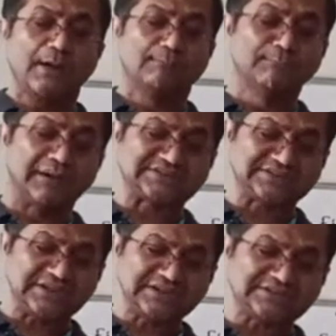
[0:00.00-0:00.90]

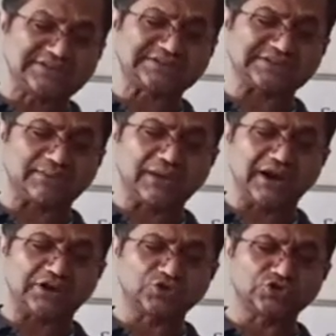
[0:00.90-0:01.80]
Machines
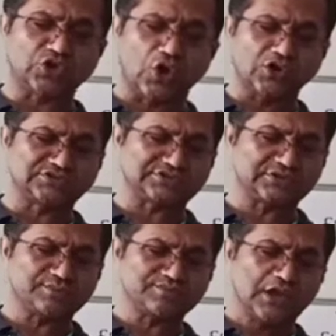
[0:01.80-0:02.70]
similar to
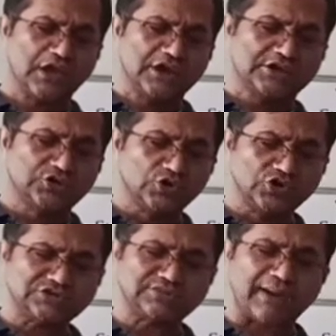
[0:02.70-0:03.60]
those
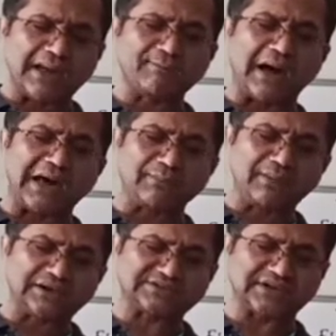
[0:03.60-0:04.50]
used by
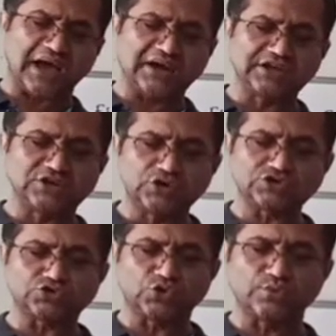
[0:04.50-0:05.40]
barbers are
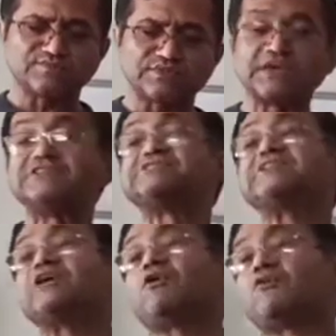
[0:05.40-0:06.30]
used to
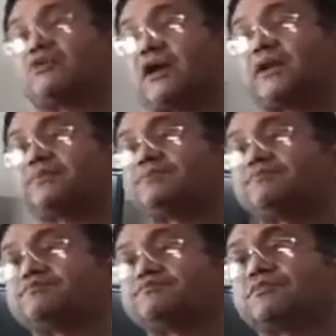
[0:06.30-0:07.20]
shave off hair.
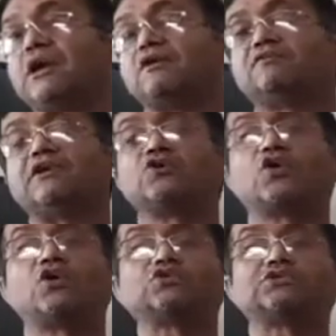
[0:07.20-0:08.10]
When you
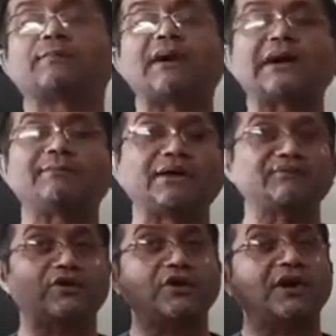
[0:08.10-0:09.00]
go to the barber
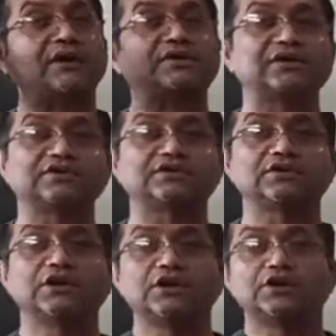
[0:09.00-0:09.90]
for a haircut,
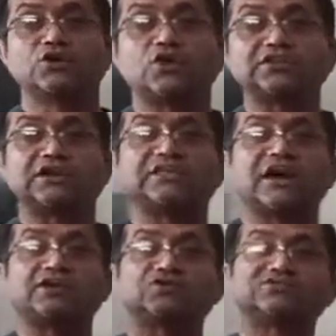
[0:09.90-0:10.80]
you know that they
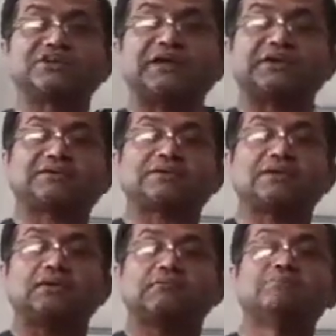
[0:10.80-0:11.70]
are using that
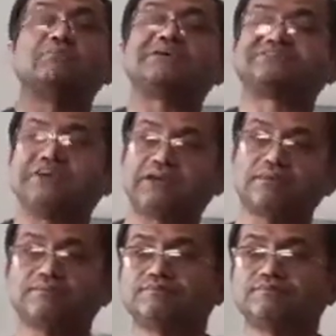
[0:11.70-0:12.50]
machine.